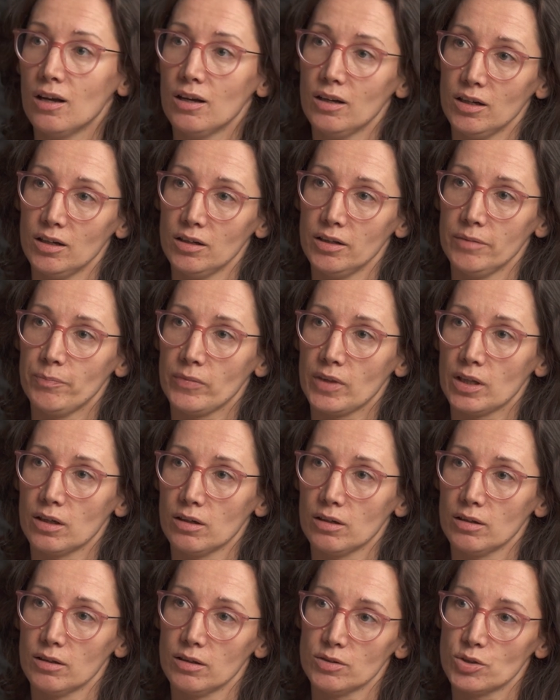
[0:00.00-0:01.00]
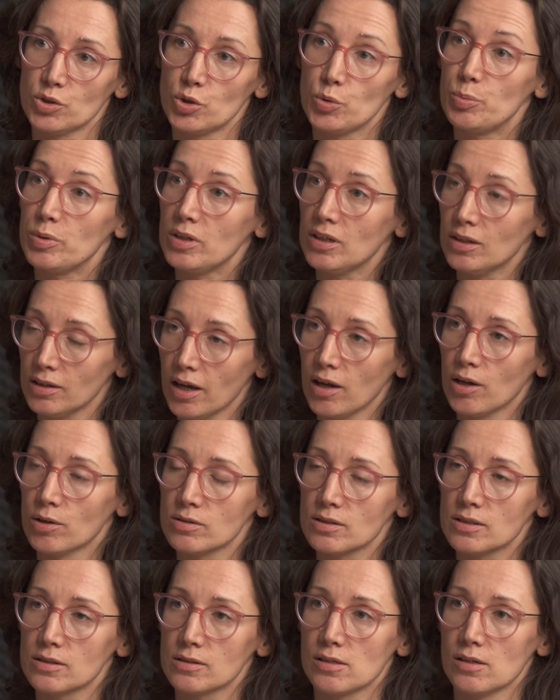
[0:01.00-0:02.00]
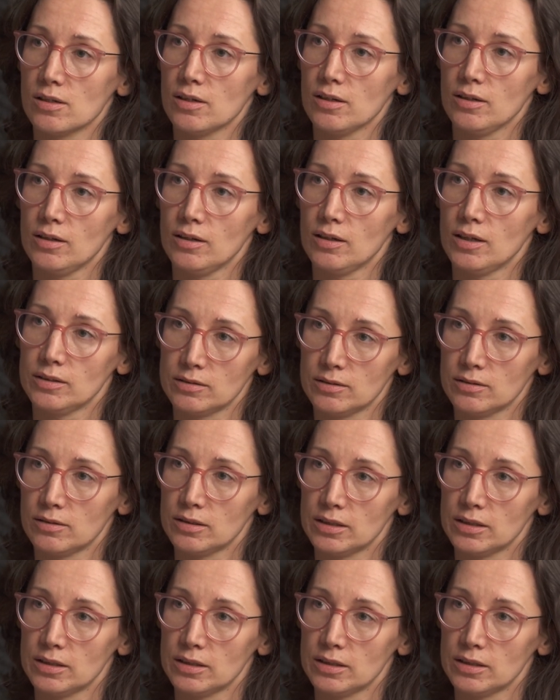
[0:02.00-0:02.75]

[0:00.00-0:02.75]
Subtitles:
to be announced at